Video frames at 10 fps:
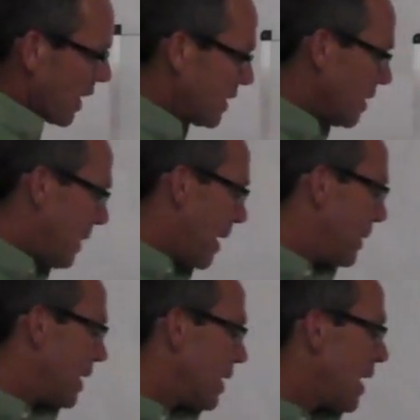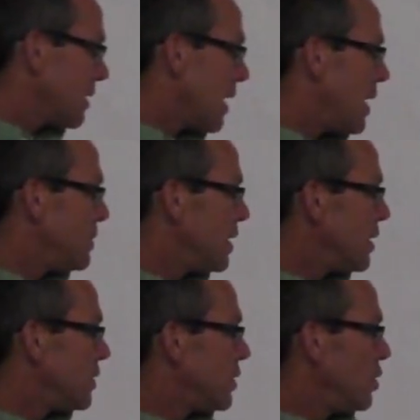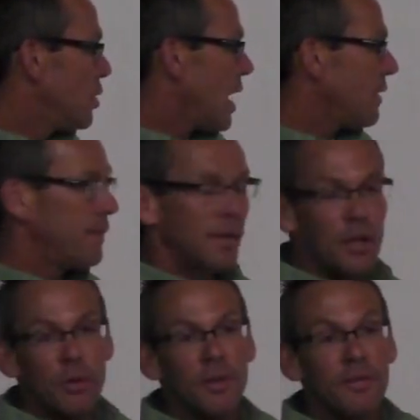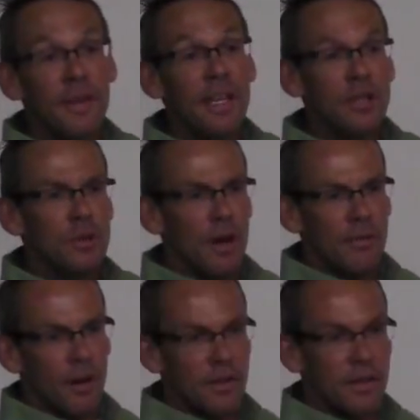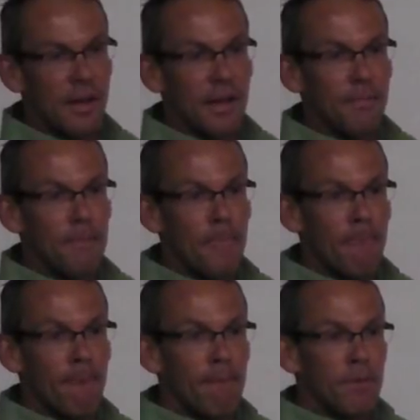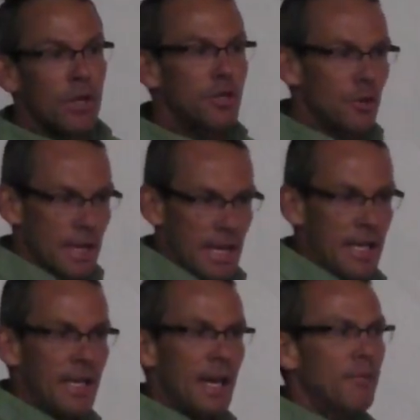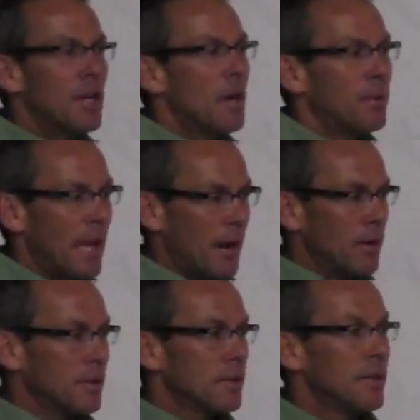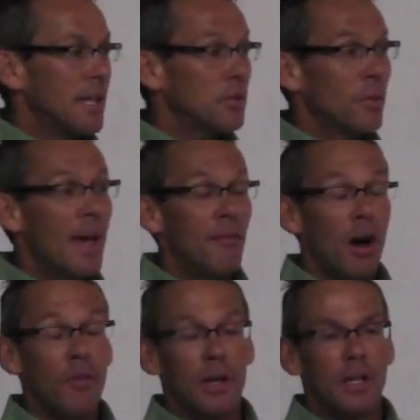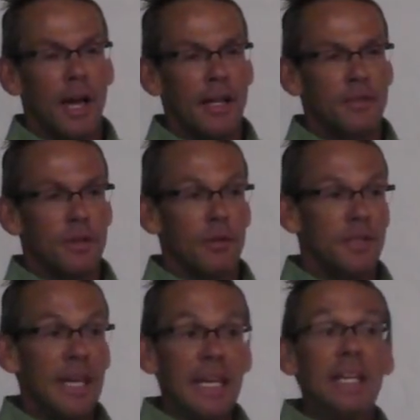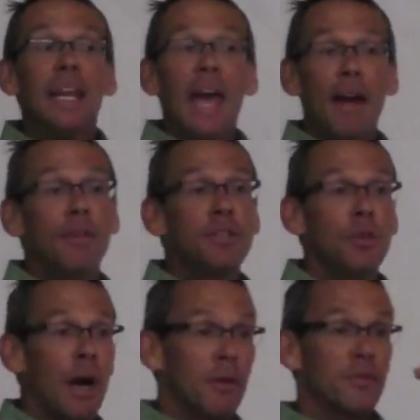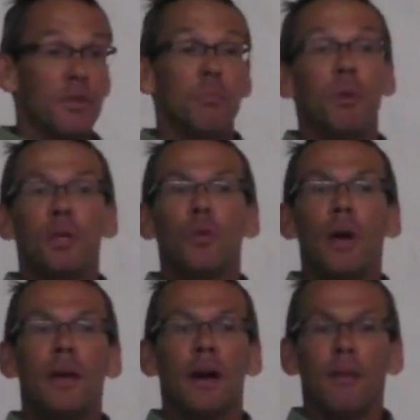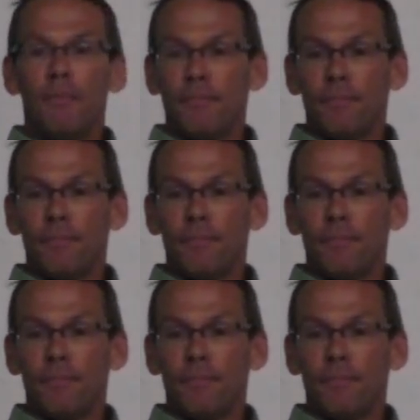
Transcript: what ends up happening a lot of times is you kind of feel like you're at the feeding trough all the time because you're eating every couple hours. That's what we have all of our clients do is they eat every two hours from the moment you wake up